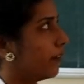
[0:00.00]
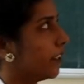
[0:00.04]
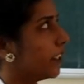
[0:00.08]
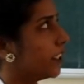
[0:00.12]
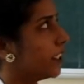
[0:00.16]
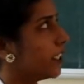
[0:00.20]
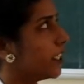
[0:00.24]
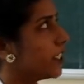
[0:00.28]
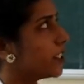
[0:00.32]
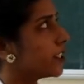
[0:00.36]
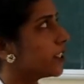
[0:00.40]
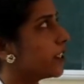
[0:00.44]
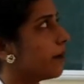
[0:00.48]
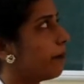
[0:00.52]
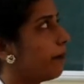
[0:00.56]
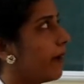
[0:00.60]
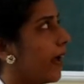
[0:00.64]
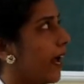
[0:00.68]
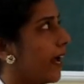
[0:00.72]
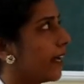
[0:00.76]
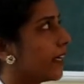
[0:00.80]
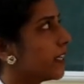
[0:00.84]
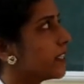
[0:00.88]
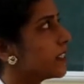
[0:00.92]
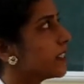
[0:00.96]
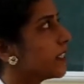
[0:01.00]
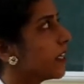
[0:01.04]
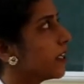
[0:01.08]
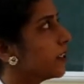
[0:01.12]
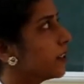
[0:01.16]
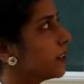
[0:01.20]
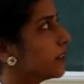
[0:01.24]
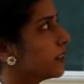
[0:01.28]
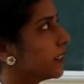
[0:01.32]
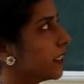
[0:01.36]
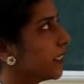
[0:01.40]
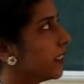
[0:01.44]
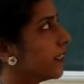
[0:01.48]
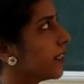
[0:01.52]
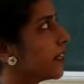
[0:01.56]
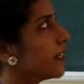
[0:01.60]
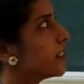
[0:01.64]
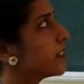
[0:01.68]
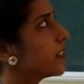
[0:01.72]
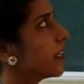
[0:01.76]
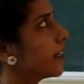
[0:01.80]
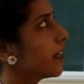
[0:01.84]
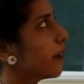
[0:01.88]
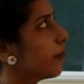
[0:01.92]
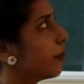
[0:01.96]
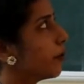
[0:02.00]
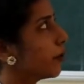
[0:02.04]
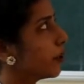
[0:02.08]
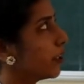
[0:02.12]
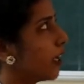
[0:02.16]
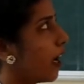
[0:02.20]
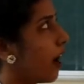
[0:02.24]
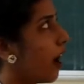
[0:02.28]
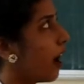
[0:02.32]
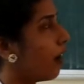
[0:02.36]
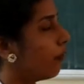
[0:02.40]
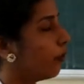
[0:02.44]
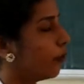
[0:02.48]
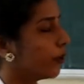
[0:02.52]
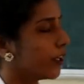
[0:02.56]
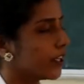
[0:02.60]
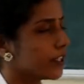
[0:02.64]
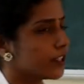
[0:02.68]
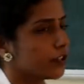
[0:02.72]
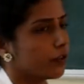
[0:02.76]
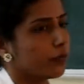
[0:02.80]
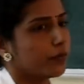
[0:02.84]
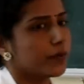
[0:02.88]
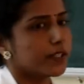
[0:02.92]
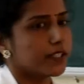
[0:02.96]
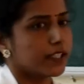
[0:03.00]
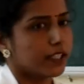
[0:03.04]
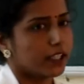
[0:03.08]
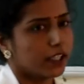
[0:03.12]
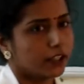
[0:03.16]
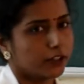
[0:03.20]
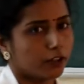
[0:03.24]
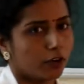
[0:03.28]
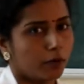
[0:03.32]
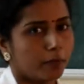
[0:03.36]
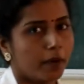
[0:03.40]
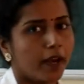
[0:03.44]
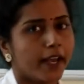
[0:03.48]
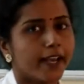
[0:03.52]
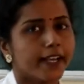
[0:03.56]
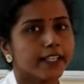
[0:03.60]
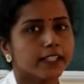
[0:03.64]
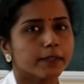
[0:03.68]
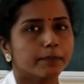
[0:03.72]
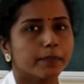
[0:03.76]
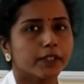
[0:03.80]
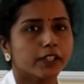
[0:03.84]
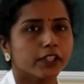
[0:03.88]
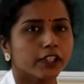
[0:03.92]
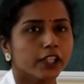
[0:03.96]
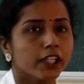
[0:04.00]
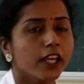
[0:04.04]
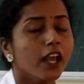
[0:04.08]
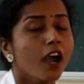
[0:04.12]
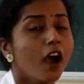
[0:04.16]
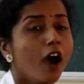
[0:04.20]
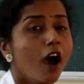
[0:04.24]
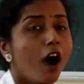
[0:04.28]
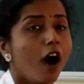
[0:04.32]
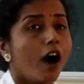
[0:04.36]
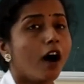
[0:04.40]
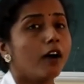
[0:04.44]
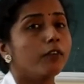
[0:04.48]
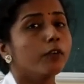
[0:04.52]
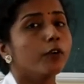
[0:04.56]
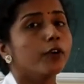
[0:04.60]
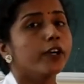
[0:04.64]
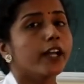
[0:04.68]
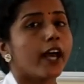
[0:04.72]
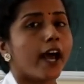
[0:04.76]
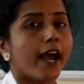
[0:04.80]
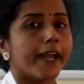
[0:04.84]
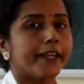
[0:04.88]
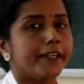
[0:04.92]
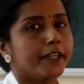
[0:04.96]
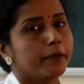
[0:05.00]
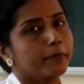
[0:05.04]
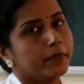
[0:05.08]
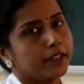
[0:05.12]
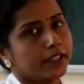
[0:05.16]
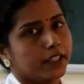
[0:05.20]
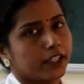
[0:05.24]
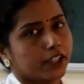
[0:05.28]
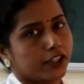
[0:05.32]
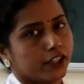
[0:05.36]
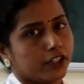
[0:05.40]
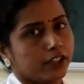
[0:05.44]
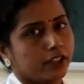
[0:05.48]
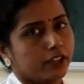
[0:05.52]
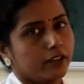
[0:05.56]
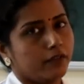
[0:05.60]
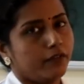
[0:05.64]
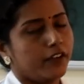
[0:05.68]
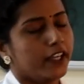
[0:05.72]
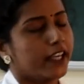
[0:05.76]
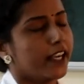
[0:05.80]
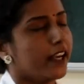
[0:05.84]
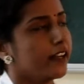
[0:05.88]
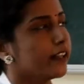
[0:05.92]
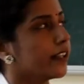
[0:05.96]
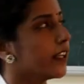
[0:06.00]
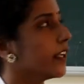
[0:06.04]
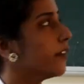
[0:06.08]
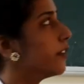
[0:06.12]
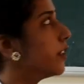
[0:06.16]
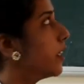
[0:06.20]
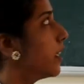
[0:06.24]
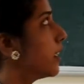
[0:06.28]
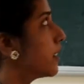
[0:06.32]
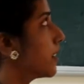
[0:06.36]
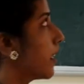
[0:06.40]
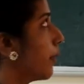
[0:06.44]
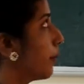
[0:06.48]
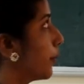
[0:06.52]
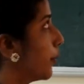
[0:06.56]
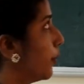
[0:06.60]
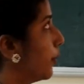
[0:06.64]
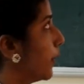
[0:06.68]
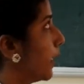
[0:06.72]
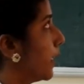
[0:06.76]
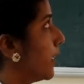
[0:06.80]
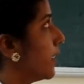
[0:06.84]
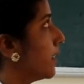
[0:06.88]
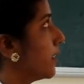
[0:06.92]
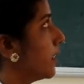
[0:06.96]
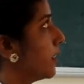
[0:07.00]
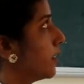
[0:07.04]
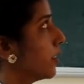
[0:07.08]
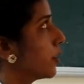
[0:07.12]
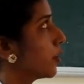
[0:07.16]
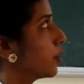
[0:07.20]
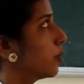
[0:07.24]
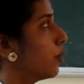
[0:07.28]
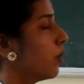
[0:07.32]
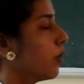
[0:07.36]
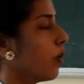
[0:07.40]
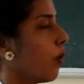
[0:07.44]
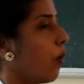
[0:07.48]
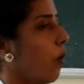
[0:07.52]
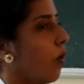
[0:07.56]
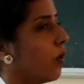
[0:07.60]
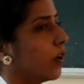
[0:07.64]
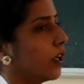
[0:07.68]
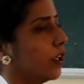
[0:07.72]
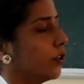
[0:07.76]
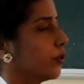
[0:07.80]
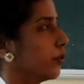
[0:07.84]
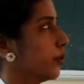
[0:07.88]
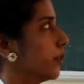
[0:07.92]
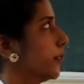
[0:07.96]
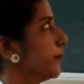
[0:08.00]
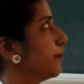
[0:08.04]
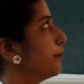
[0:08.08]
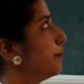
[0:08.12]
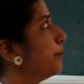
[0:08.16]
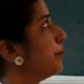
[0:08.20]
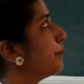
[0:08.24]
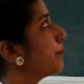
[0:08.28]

We teach the parents and children about the avoidance of physical trauma, especially avoid IM injection. We can give the subcutaneous injection or oral route.